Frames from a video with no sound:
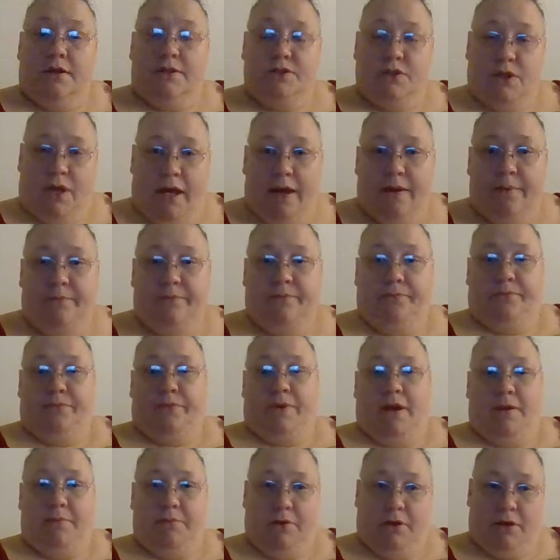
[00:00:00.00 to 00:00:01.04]
So yeah,
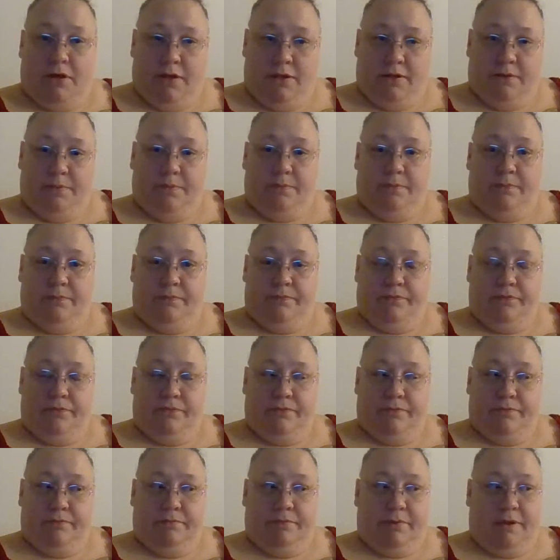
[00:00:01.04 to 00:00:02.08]
I'm gonna
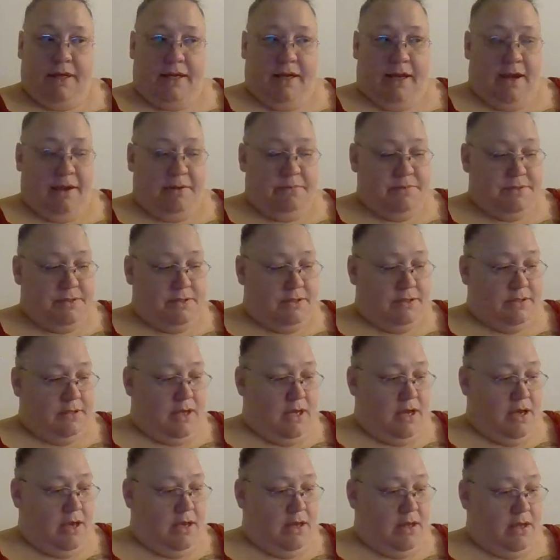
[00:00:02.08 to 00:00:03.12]
play games
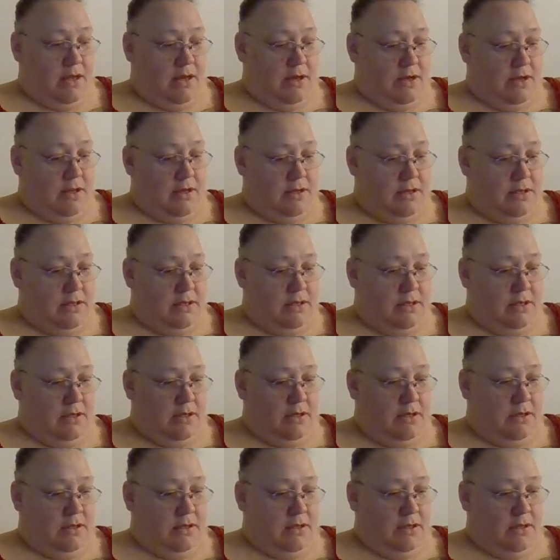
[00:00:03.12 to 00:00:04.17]
and
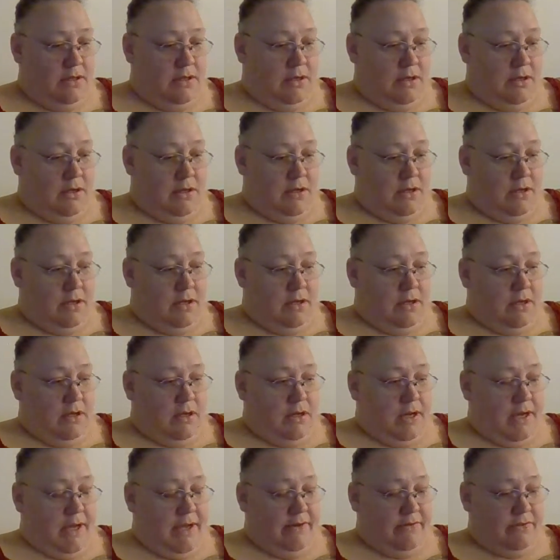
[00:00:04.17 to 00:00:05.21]

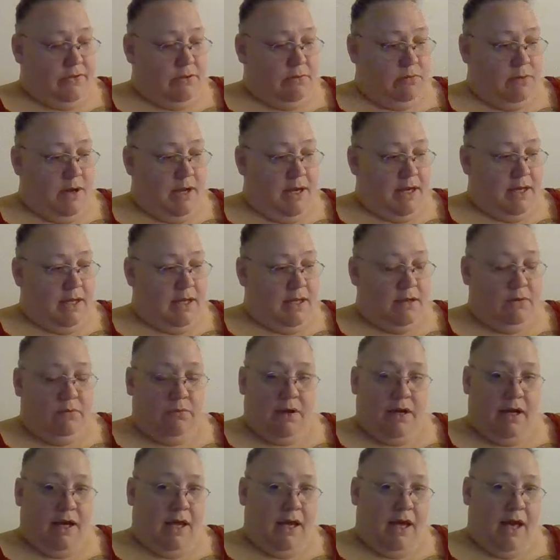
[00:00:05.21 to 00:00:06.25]
I have to write in
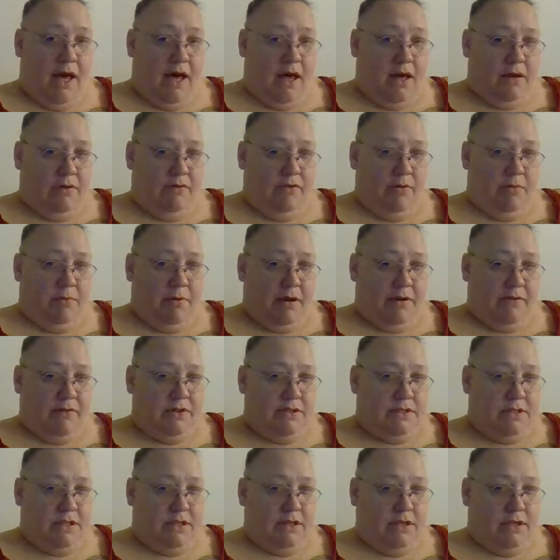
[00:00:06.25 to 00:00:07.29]
what I had for
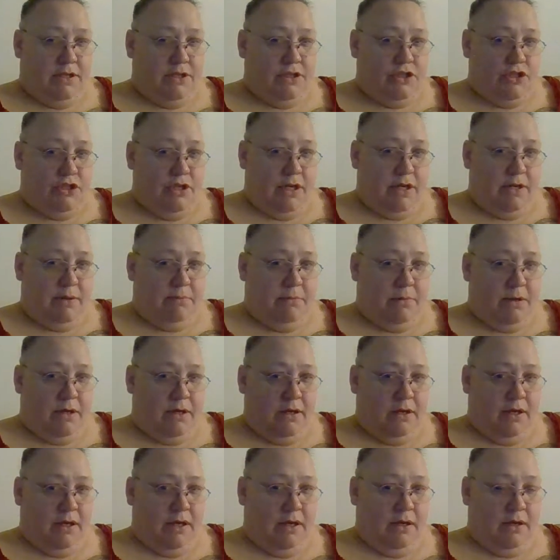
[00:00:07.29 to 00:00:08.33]
breakfast and lunch in
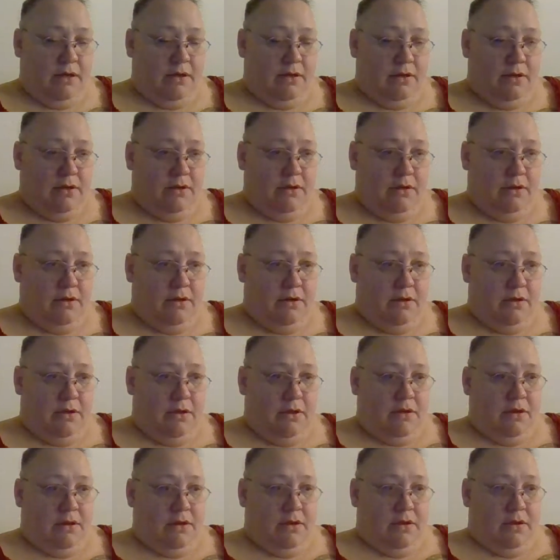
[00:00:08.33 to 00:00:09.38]
my
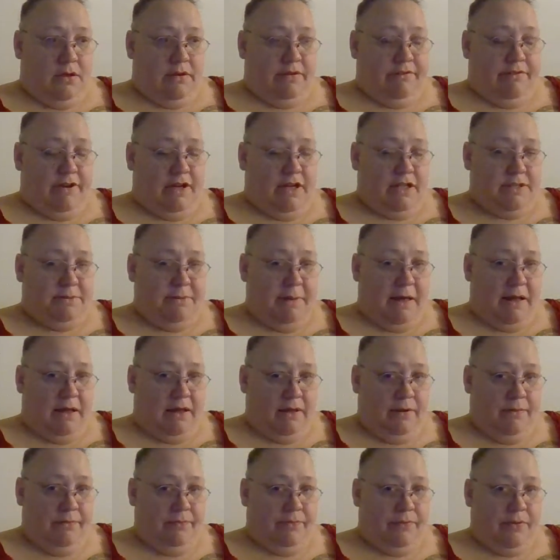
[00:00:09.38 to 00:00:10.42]
Fitness
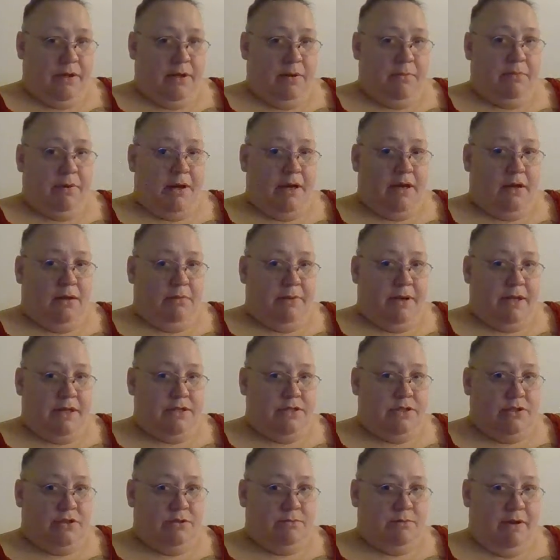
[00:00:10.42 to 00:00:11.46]
Pal. by all
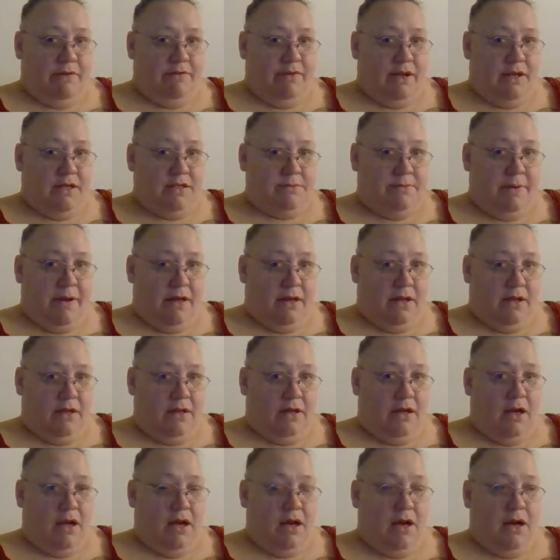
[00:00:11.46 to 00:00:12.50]
means, use MyFitnessPal.
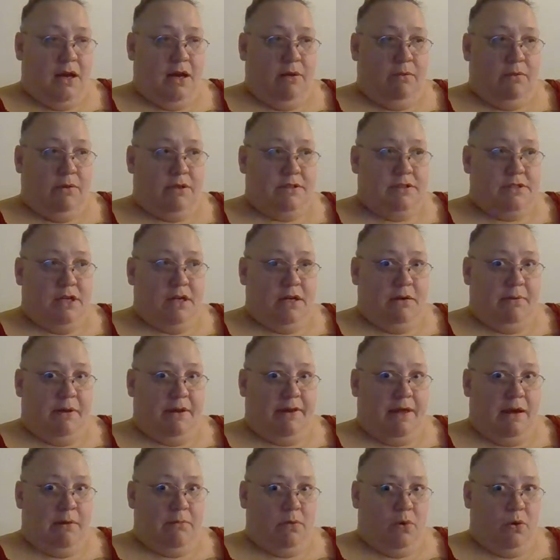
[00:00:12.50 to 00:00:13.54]
I will talk
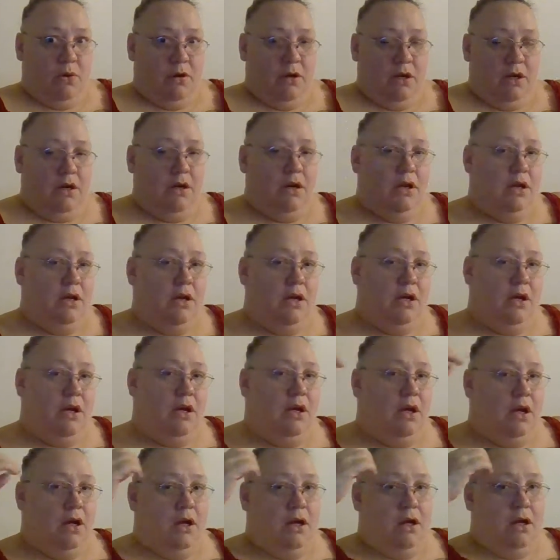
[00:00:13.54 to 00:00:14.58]
about that more
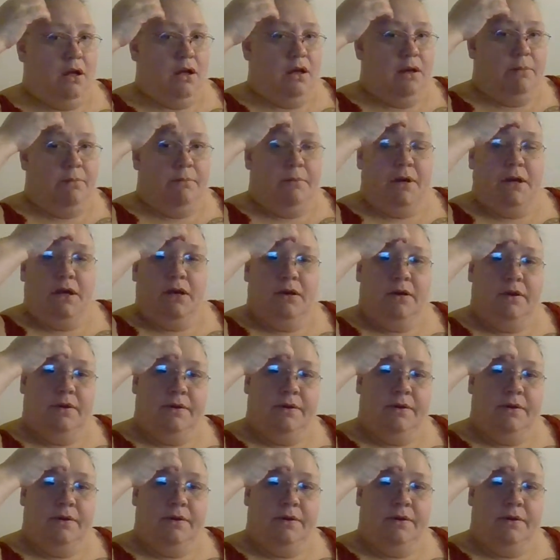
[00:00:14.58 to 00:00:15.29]
Monday?